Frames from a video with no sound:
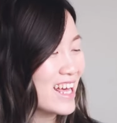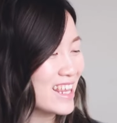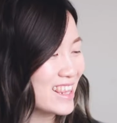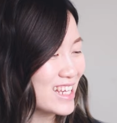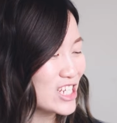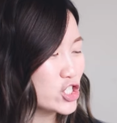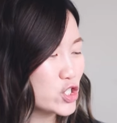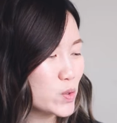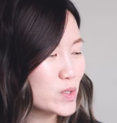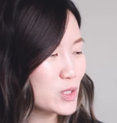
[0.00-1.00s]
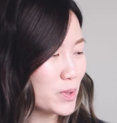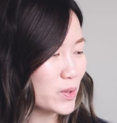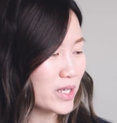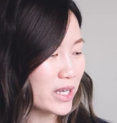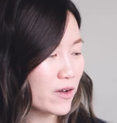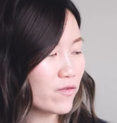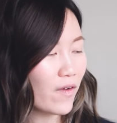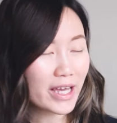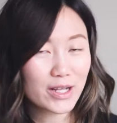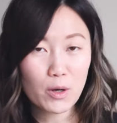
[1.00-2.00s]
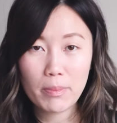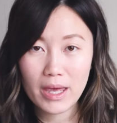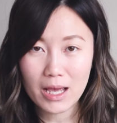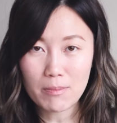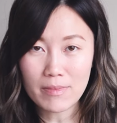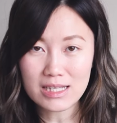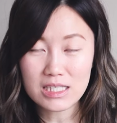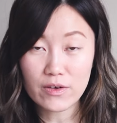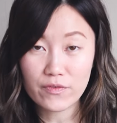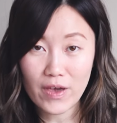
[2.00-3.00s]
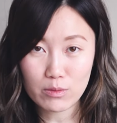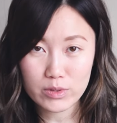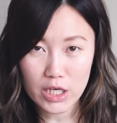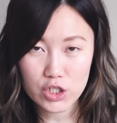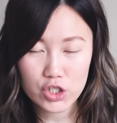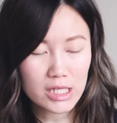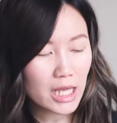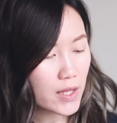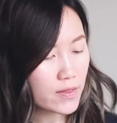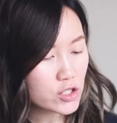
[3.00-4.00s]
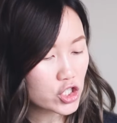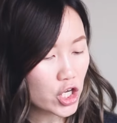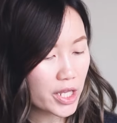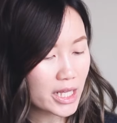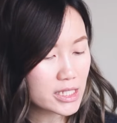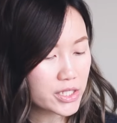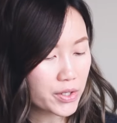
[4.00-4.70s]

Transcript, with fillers: the Juice Beauty Phyto Pigments Foundation in the shade